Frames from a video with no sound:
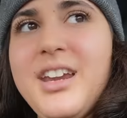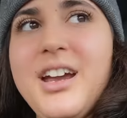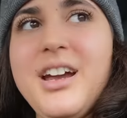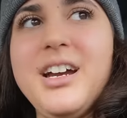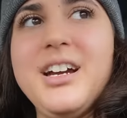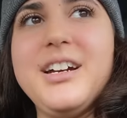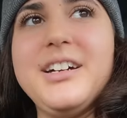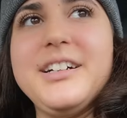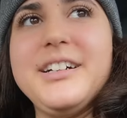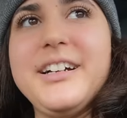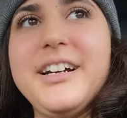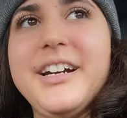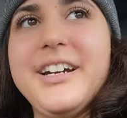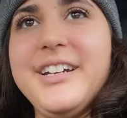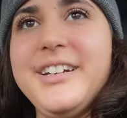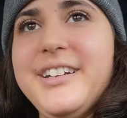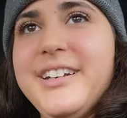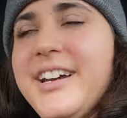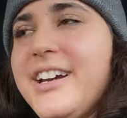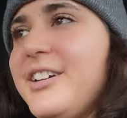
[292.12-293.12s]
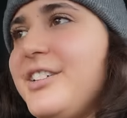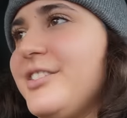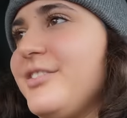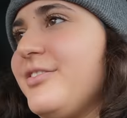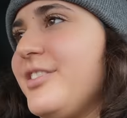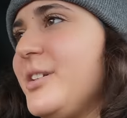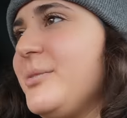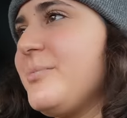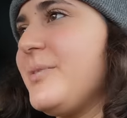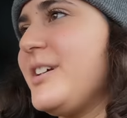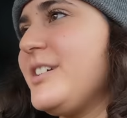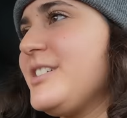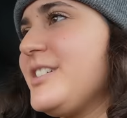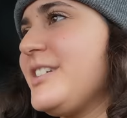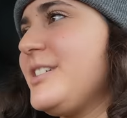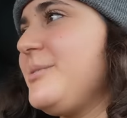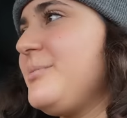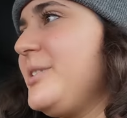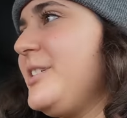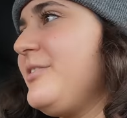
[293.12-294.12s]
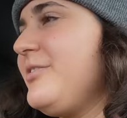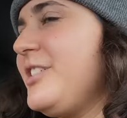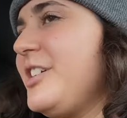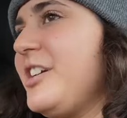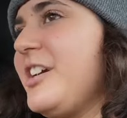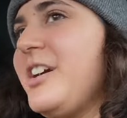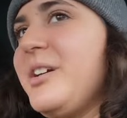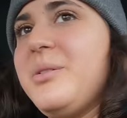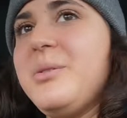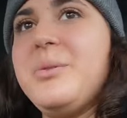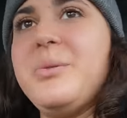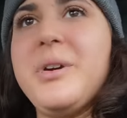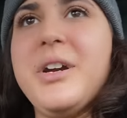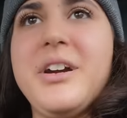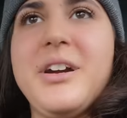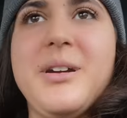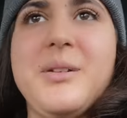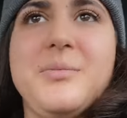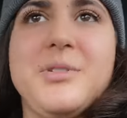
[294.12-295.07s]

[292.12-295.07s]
All right, now the fun part is gonna be figuring out where